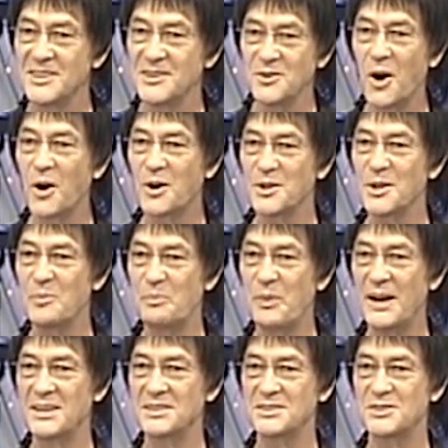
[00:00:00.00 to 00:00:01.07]
knock on the
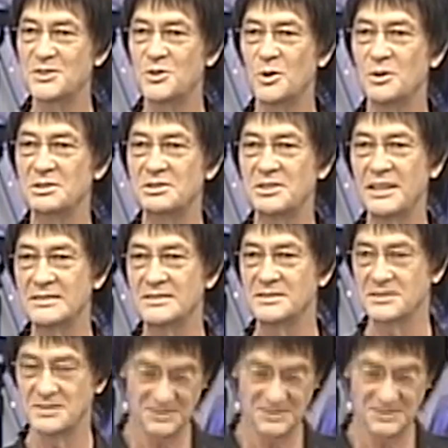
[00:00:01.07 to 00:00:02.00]
palace's door and say,